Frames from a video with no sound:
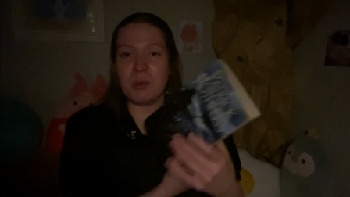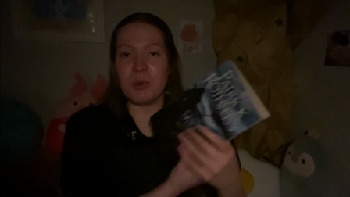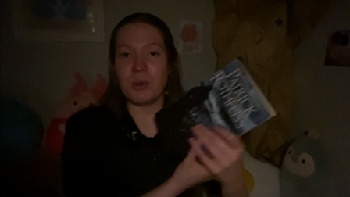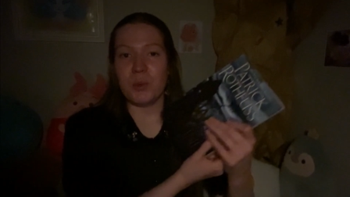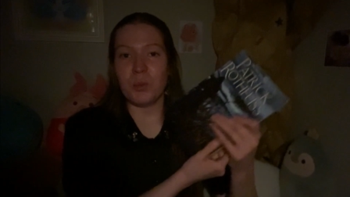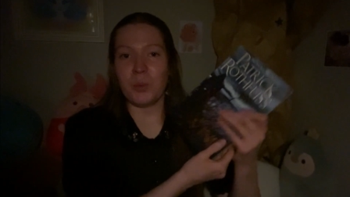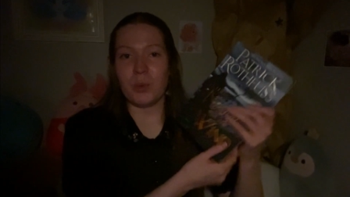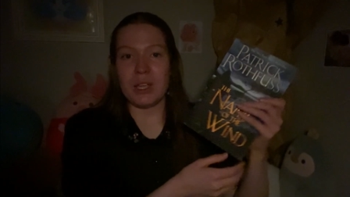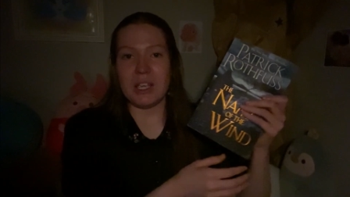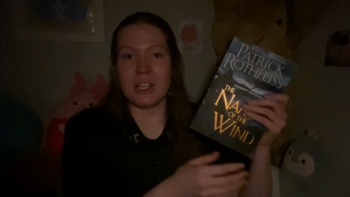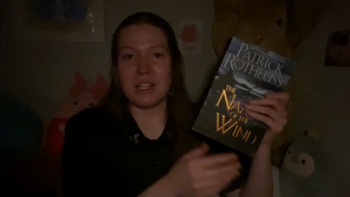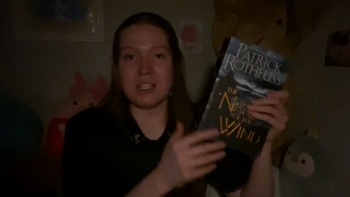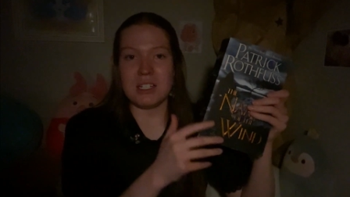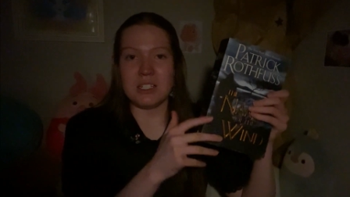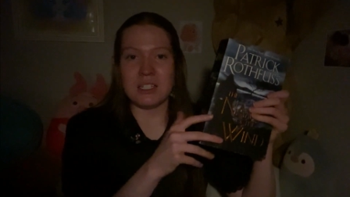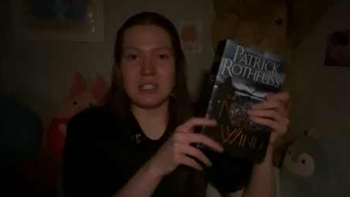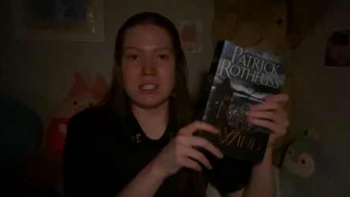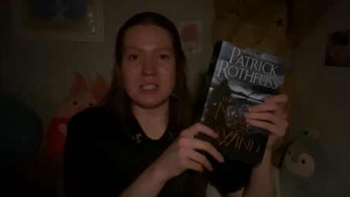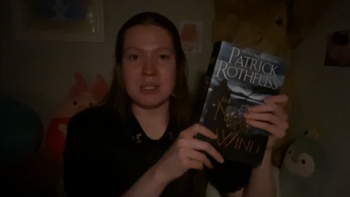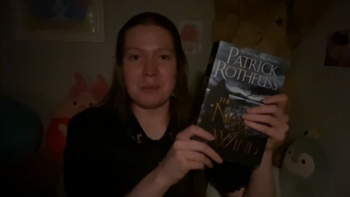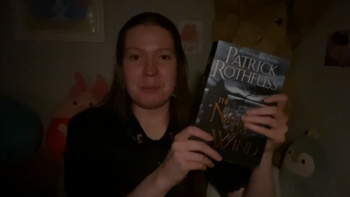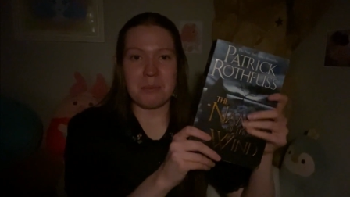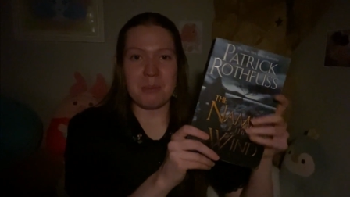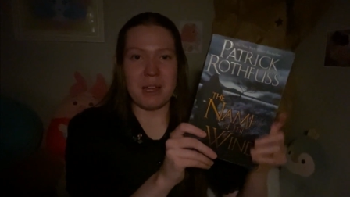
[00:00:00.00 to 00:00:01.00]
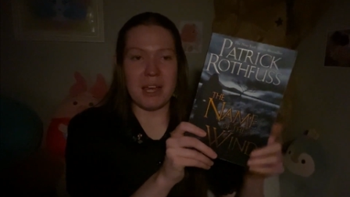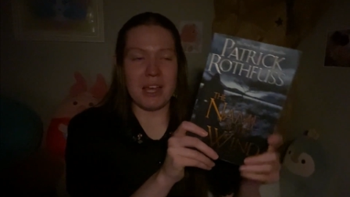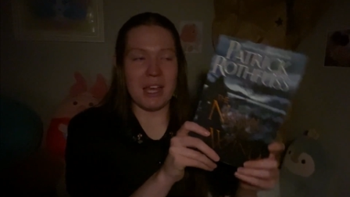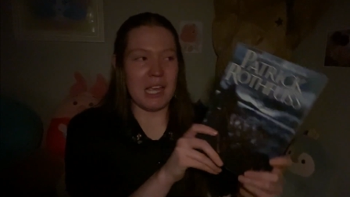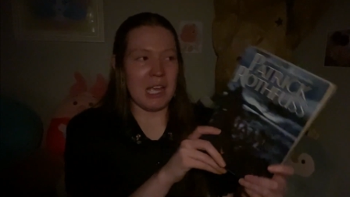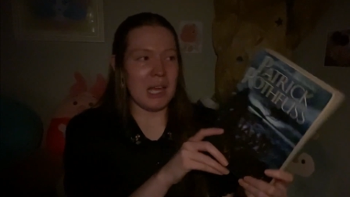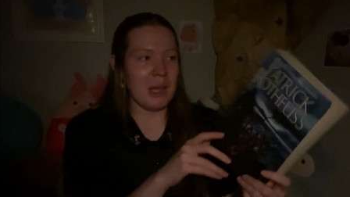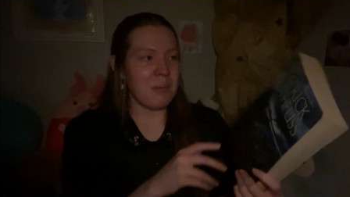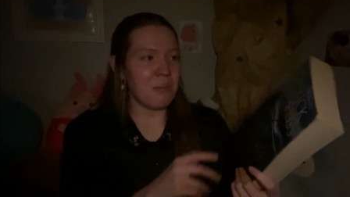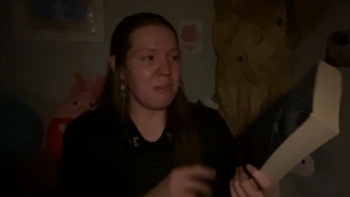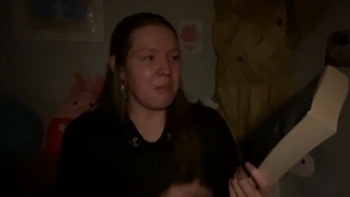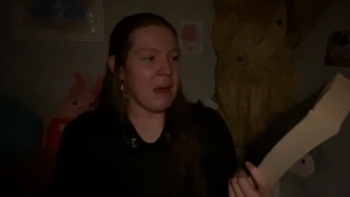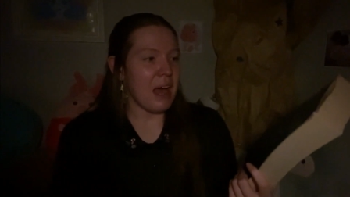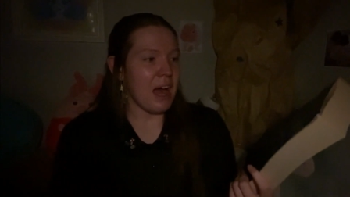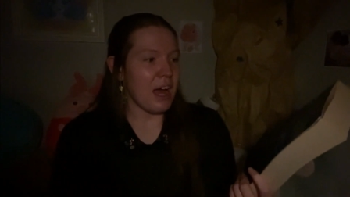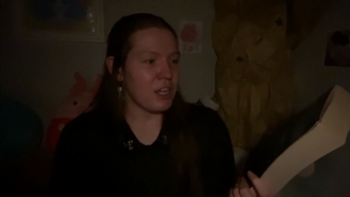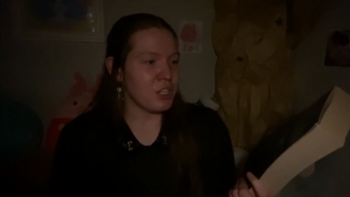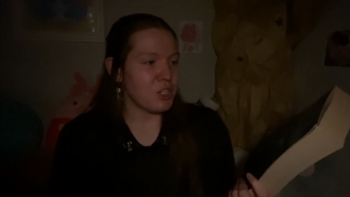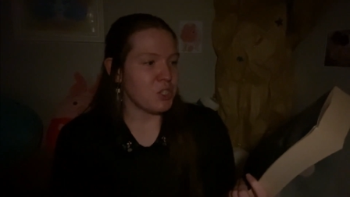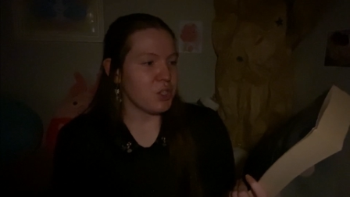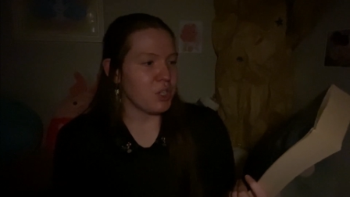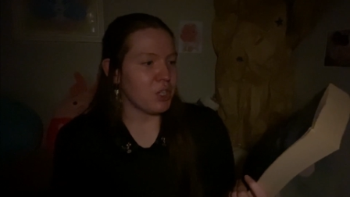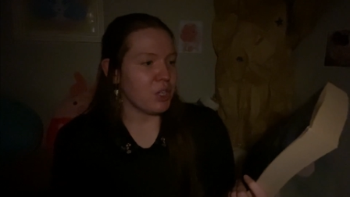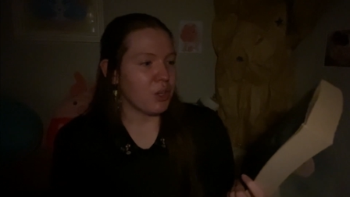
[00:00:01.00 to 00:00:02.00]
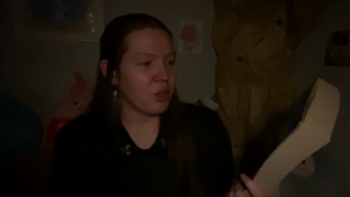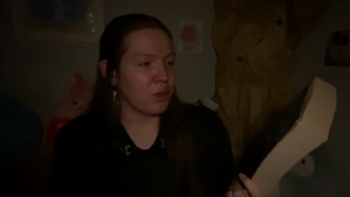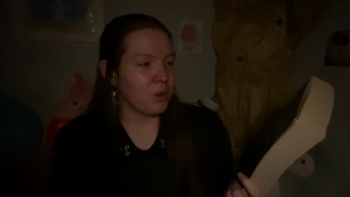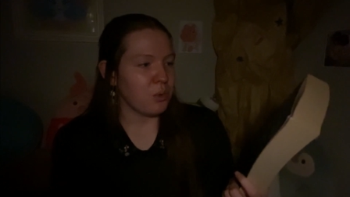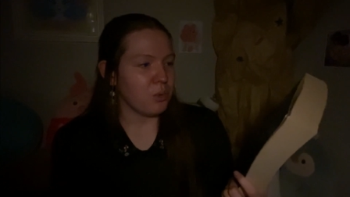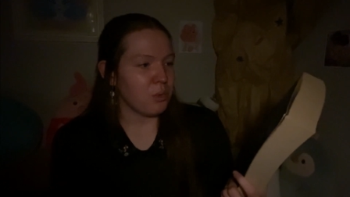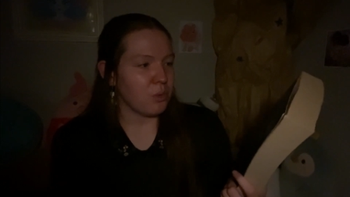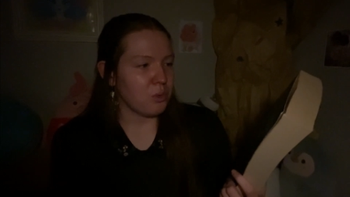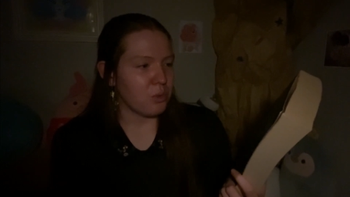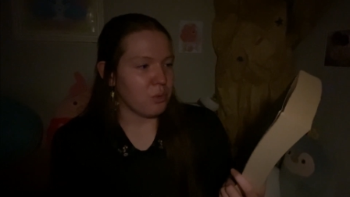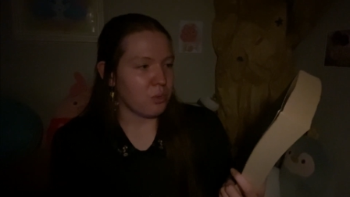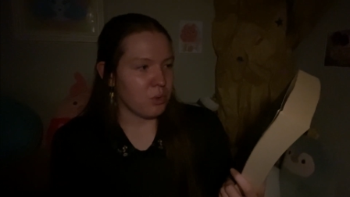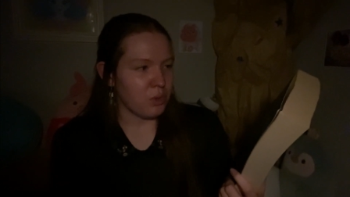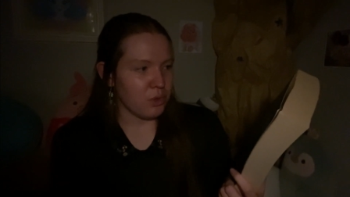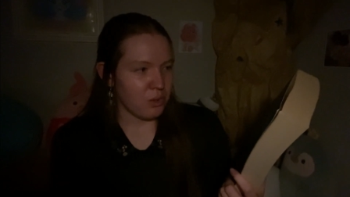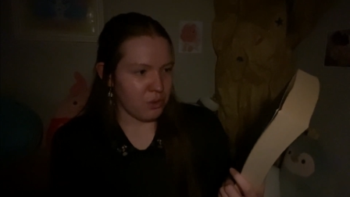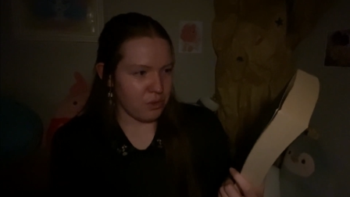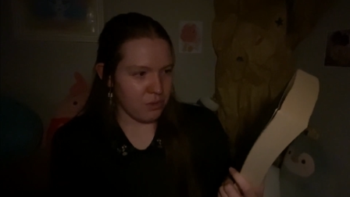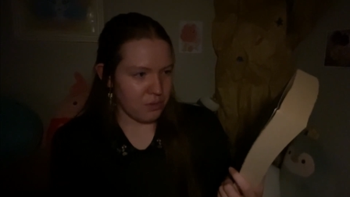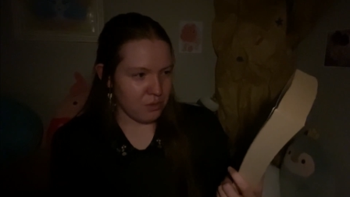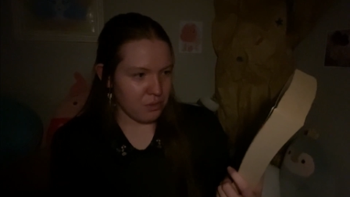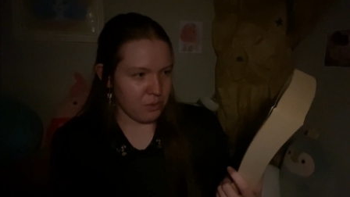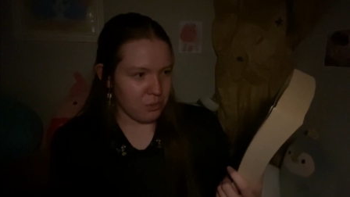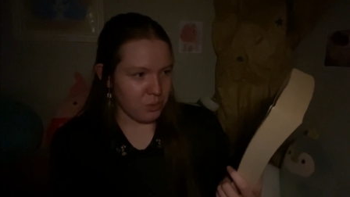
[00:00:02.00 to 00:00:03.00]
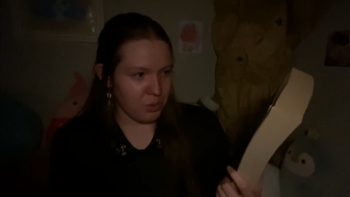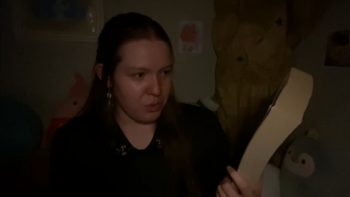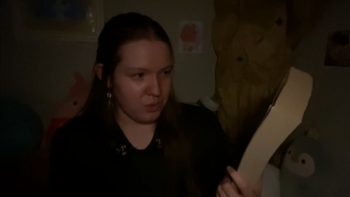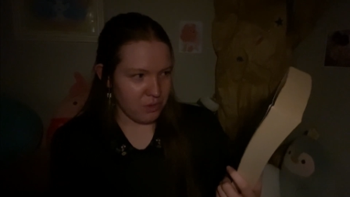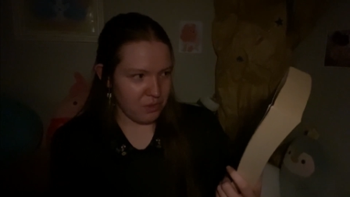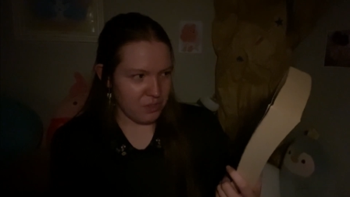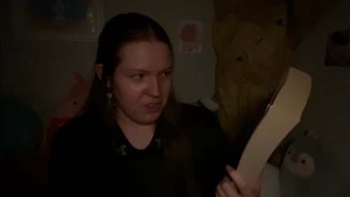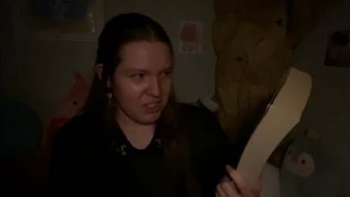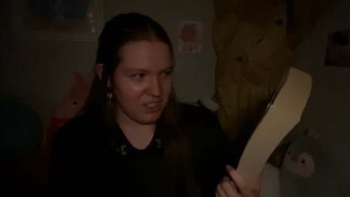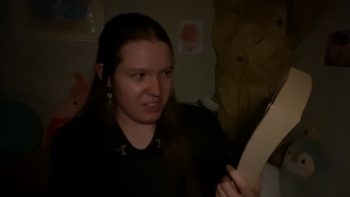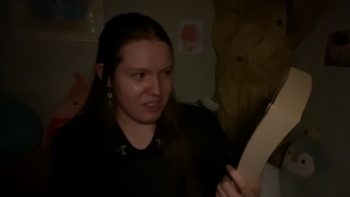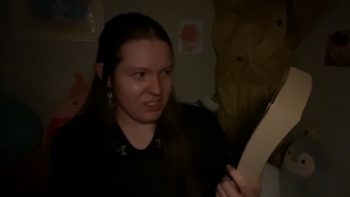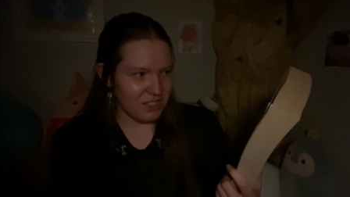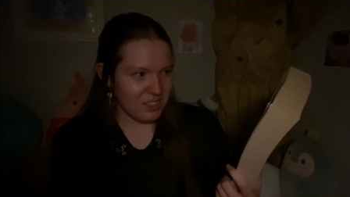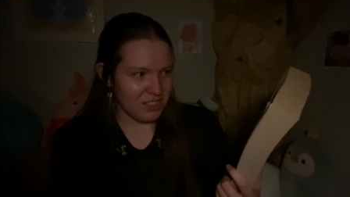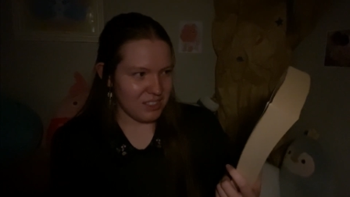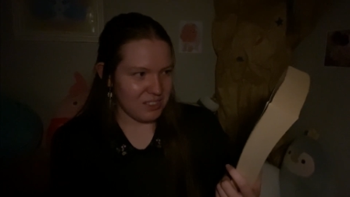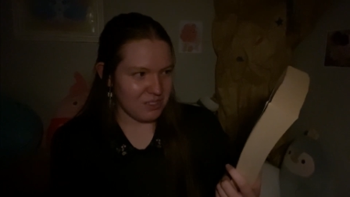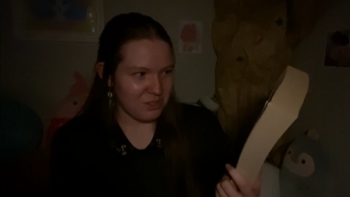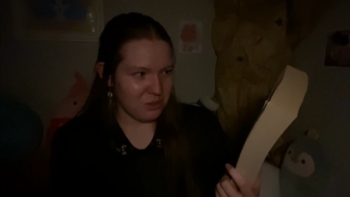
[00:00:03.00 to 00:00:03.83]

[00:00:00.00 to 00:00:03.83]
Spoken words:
the Wind by Patrick Rothfuss.